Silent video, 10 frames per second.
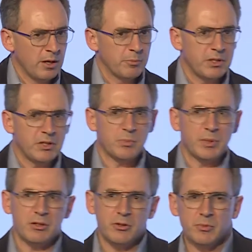BT's
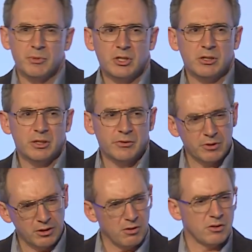been using machine learning for a
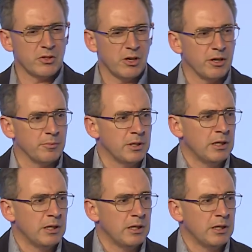long time.